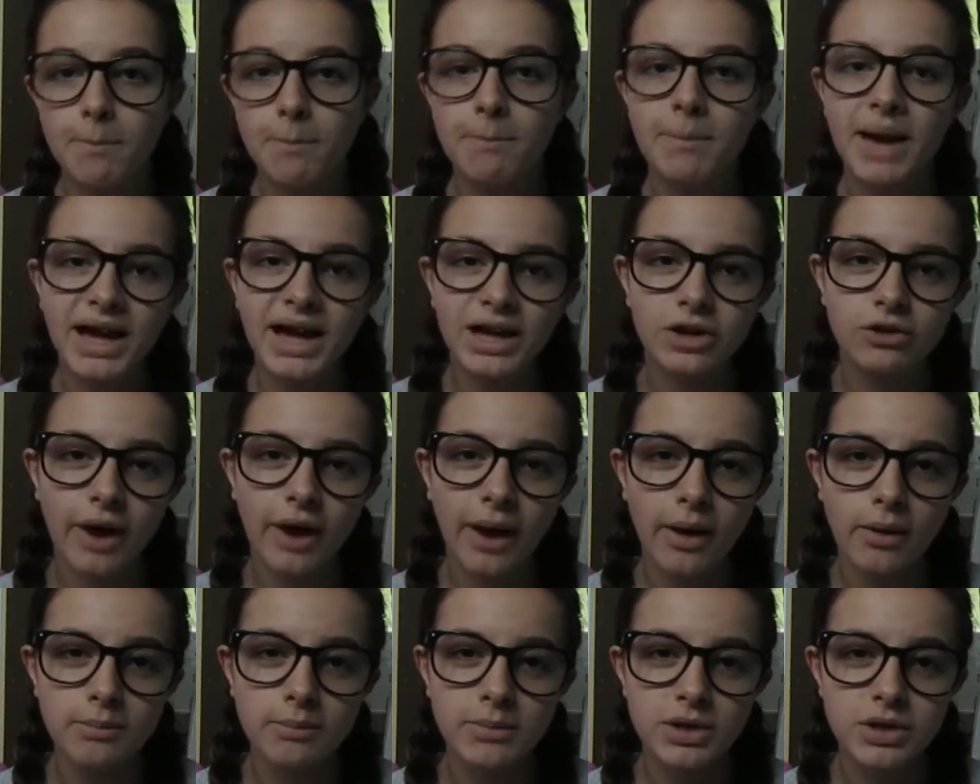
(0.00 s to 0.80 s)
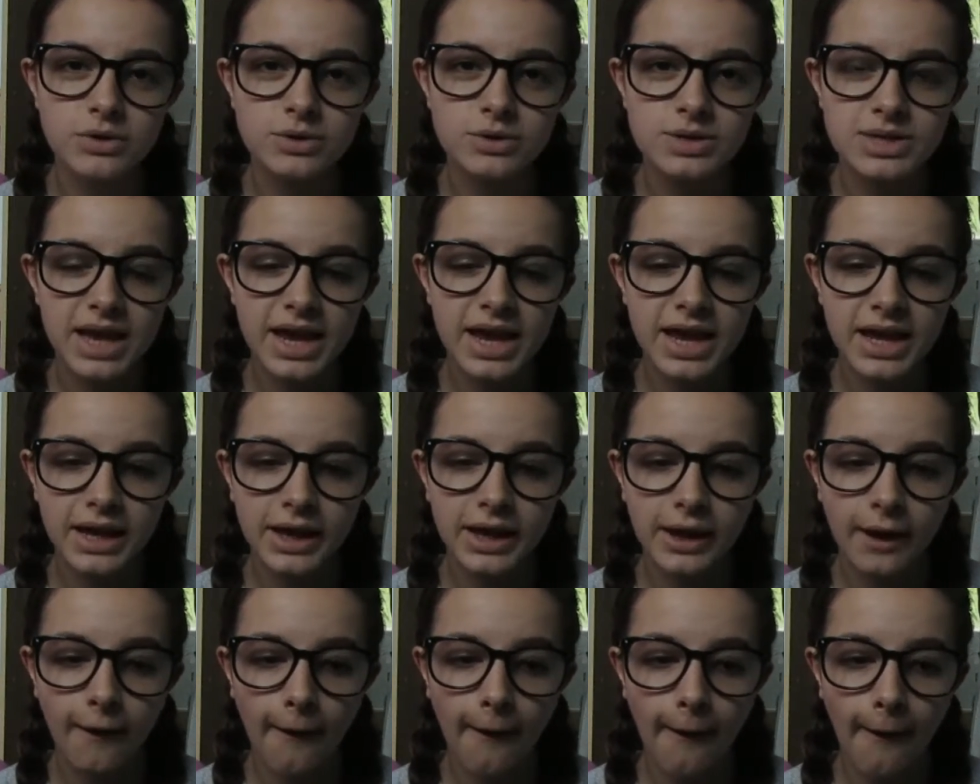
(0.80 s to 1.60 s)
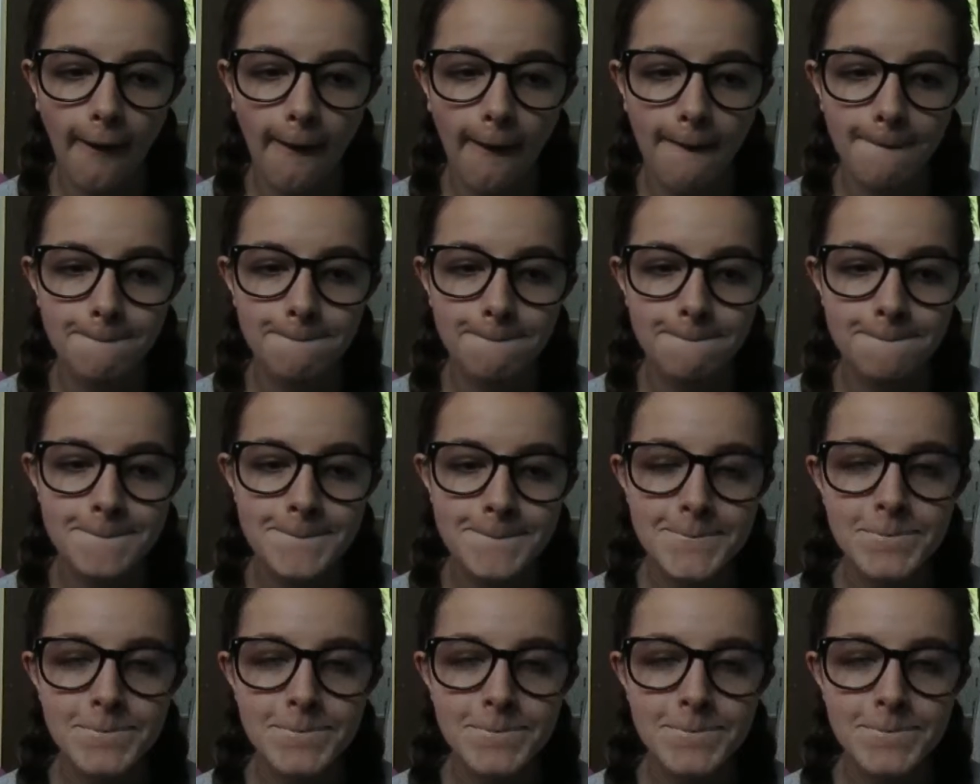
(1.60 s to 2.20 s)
Background music. I